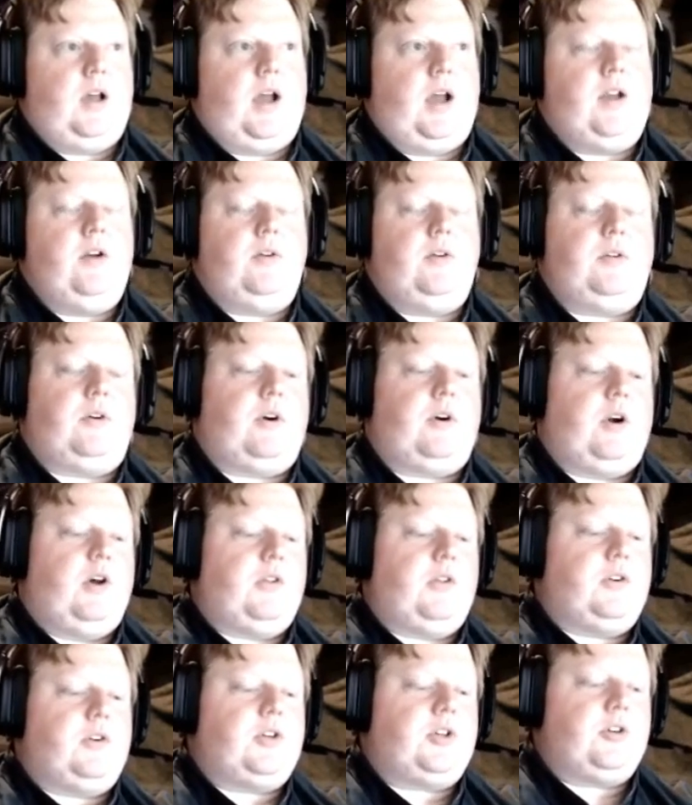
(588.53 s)
I know there are
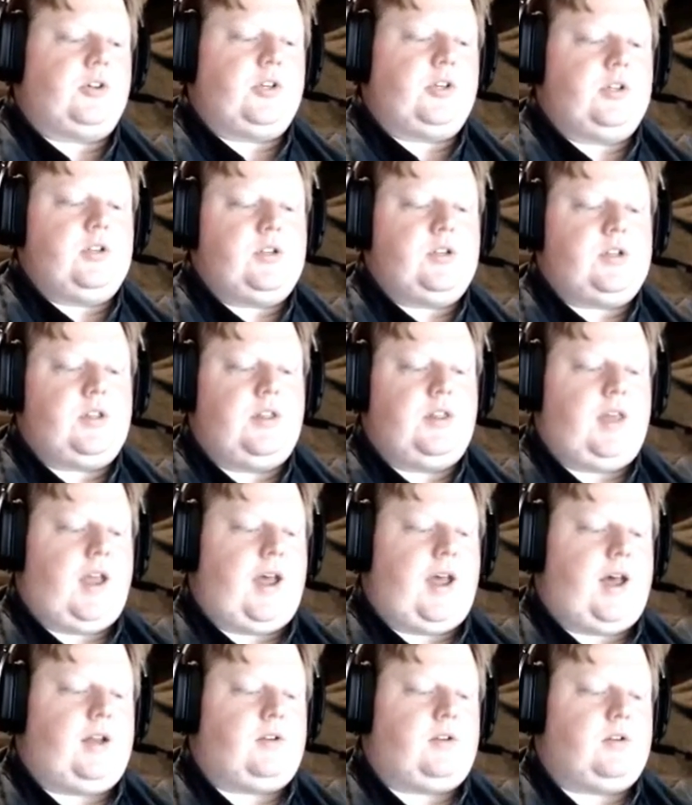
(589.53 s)
other churches
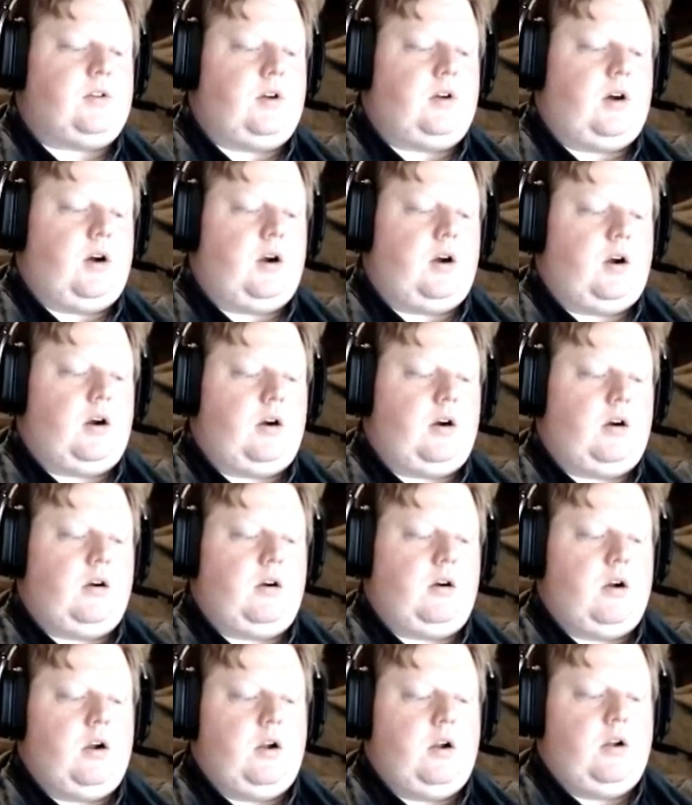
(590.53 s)
that
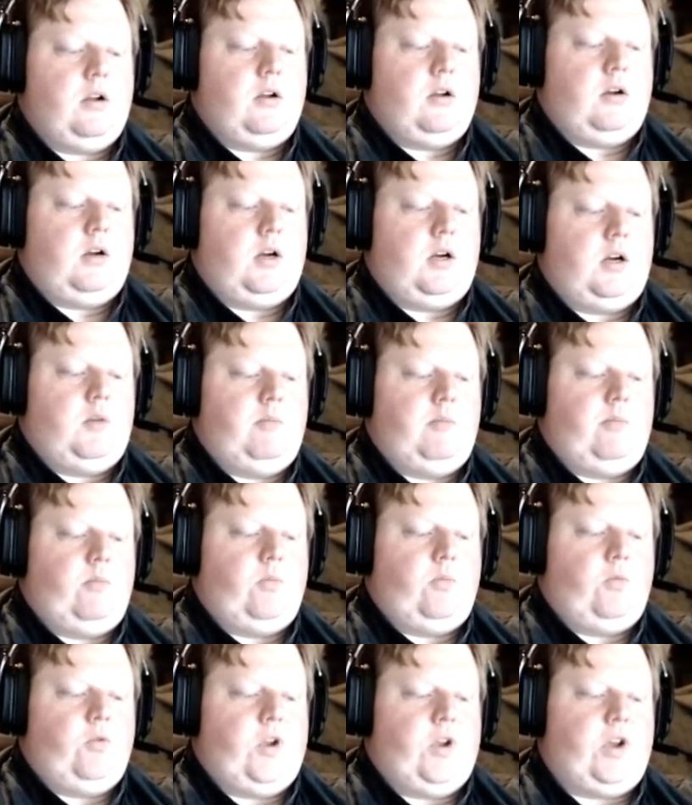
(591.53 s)
are
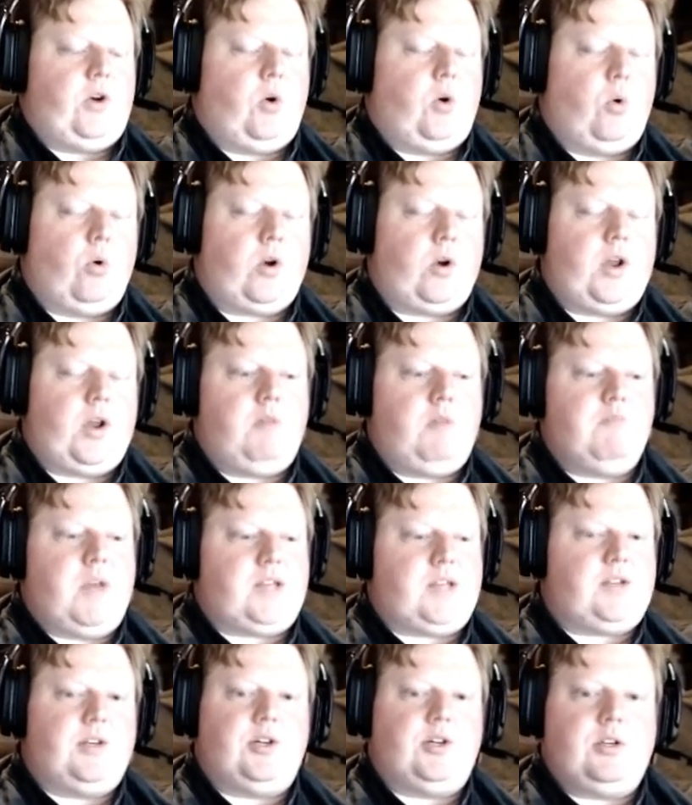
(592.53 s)
recording
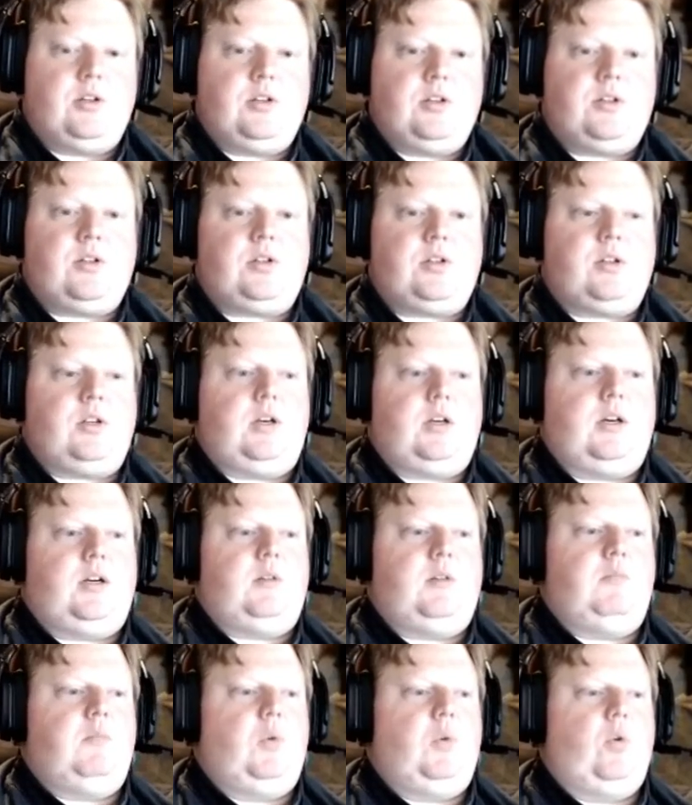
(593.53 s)
messages
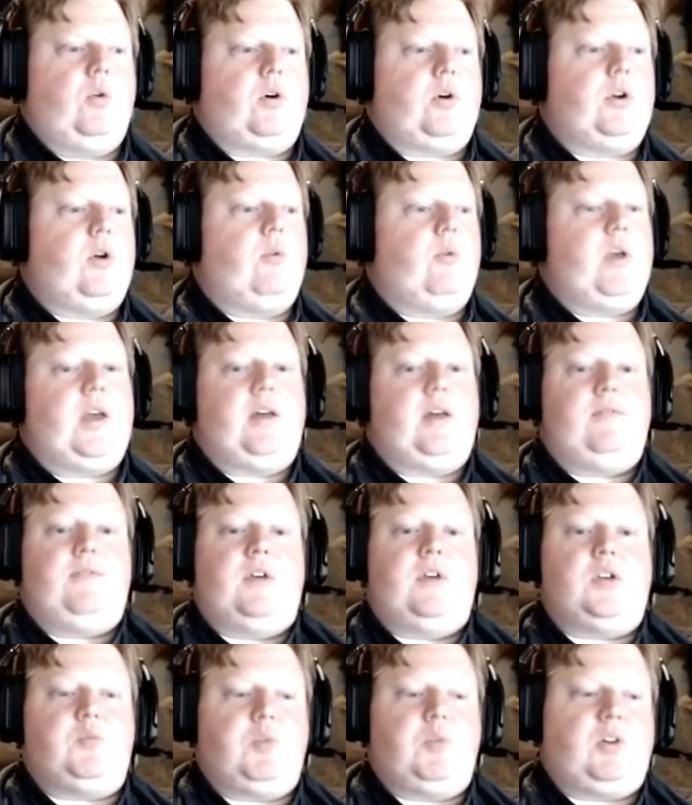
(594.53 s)
or going on
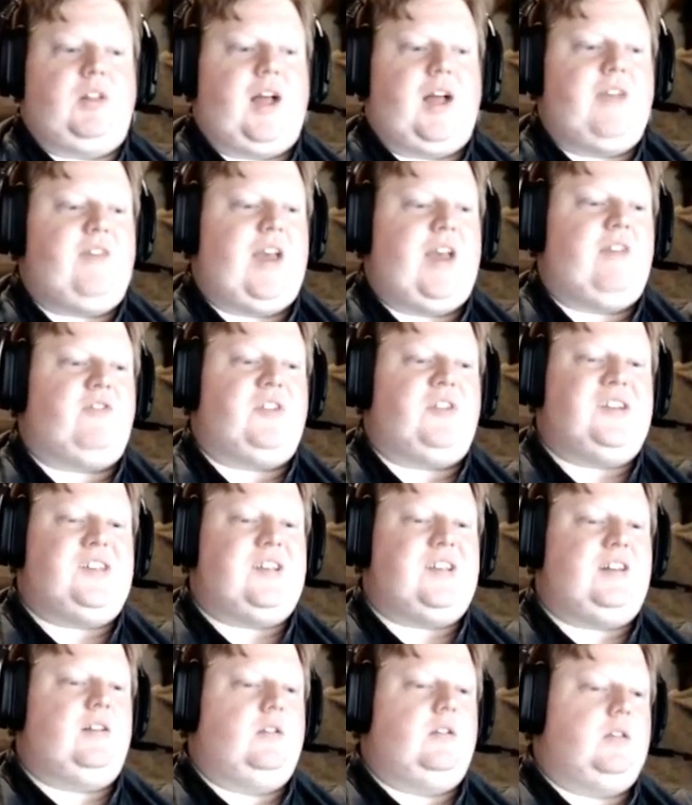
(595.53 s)
Facebook Live every
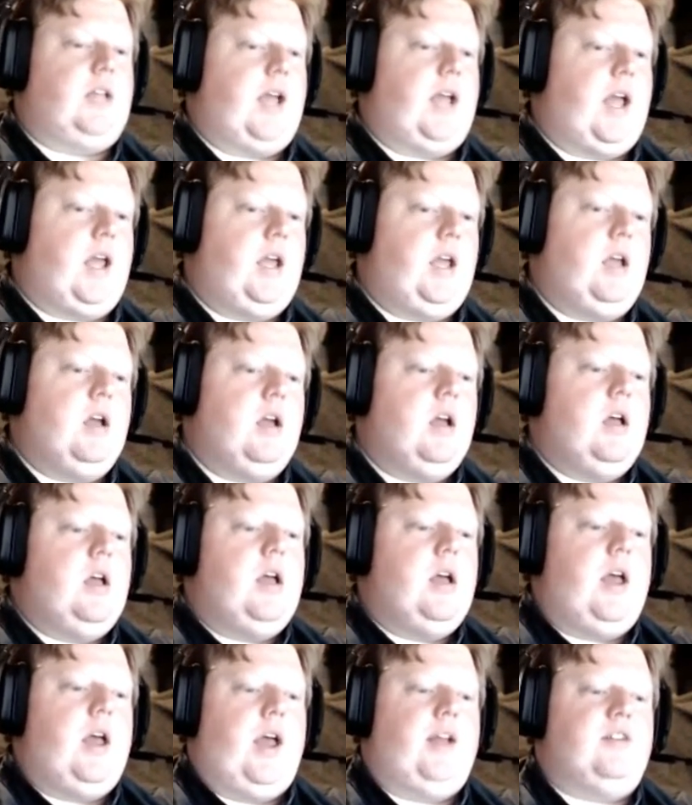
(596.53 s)
single day,
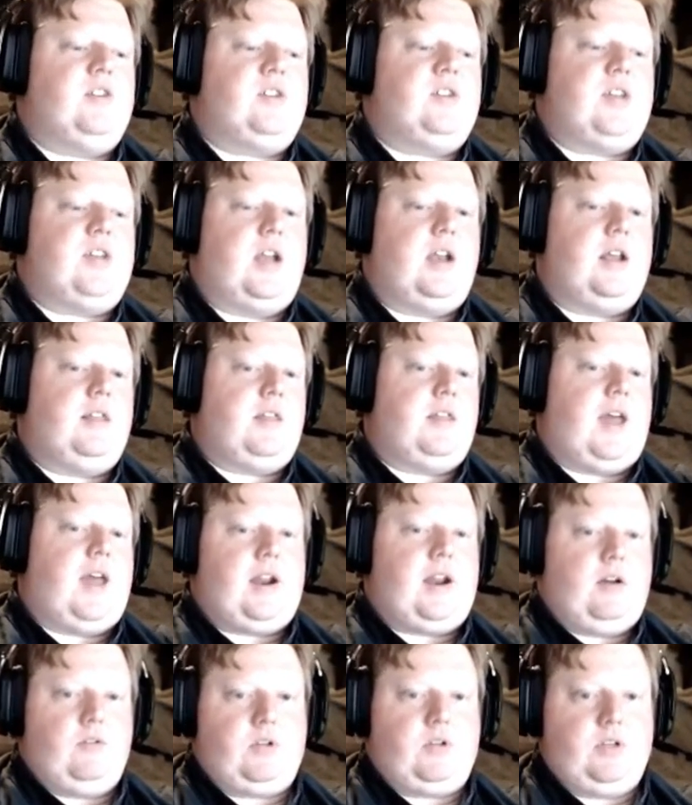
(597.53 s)
and sending
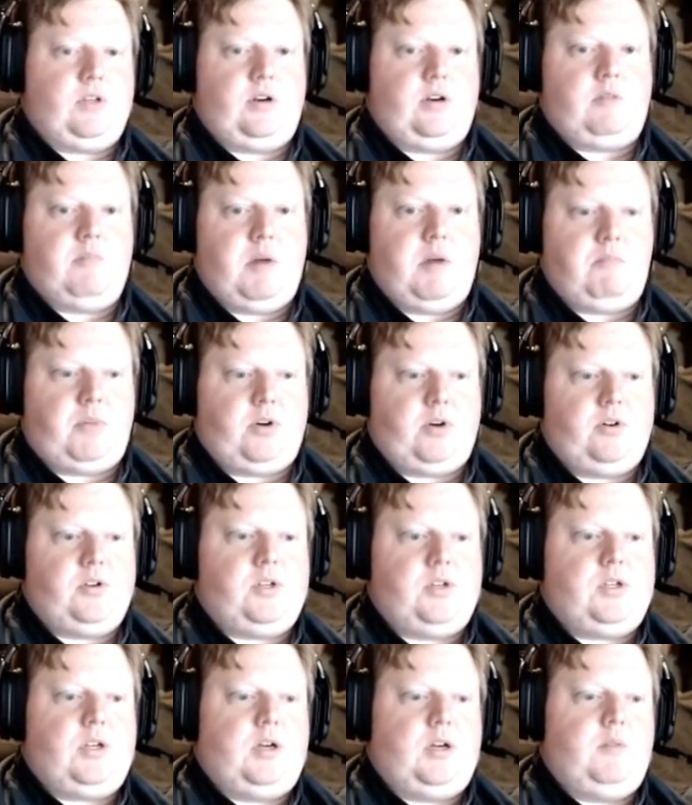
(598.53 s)
that out to their
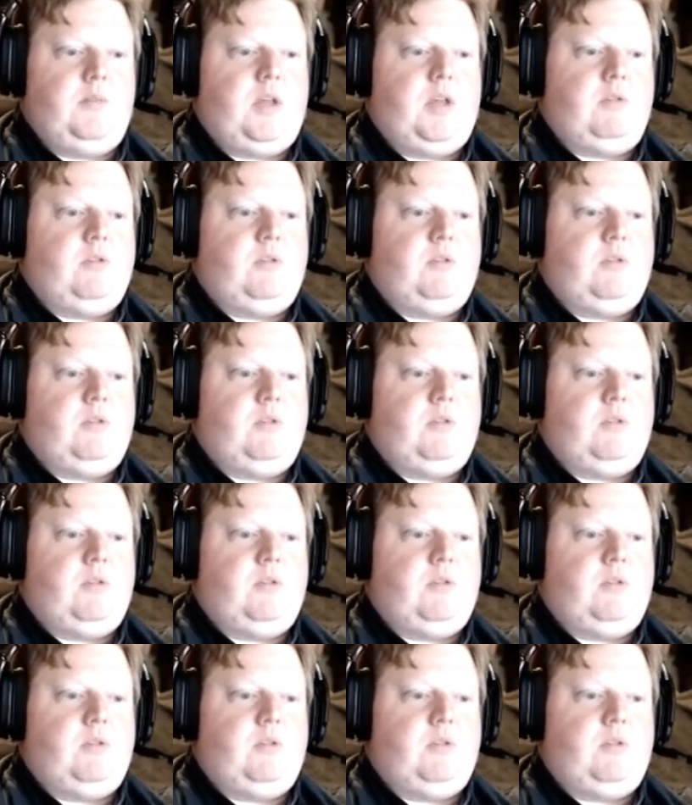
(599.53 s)
members. They